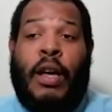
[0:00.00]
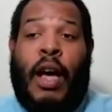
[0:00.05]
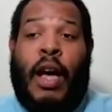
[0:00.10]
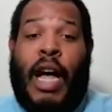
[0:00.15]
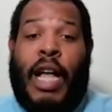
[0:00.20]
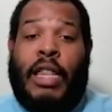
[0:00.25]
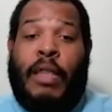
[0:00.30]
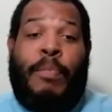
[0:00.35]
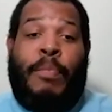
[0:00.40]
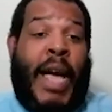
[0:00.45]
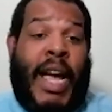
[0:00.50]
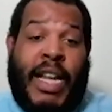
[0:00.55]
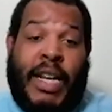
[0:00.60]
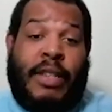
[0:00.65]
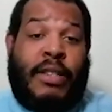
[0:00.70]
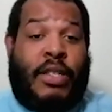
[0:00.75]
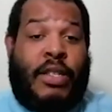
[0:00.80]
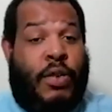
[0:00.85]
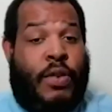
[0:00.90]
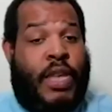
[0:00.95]
the pain
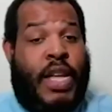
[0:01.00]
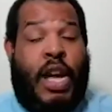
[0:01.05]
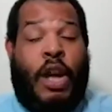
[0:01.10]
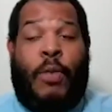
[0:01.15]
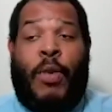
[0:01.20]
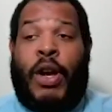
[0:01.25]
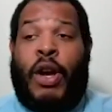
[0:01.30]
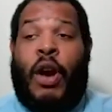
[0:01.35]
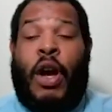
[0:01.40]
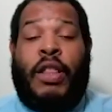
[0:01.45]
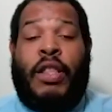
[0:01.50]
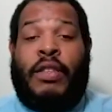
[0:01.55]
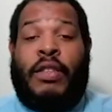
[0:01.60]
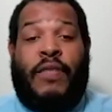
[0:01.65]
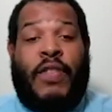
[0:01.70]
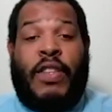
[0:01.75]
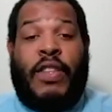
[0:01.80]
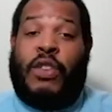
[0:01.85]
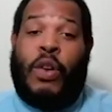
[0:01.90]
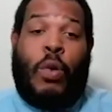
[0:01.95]
is still there regardless
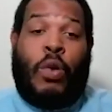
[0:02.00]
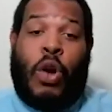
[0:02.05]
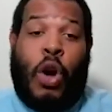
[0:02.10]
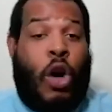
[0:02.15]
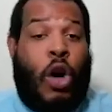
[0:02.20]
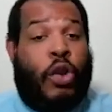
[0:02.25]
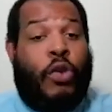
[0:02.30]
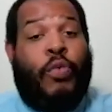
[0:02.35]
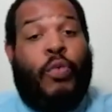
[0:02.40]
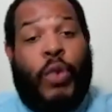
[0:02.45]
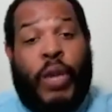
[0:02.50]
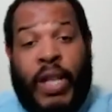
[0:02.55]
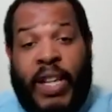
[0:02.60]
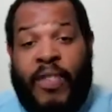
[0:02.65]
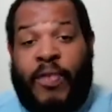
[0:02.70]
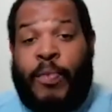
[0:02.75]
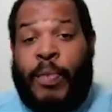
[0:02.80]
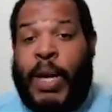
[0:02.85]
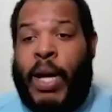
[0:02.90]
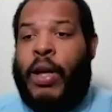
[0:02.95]
of the so-called
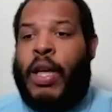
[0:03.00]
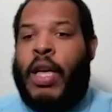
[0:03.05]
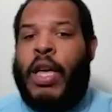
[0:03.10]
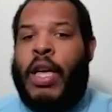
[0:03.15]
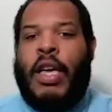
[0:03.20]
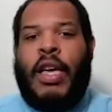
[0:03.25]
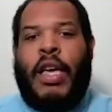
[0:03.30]
relief bill.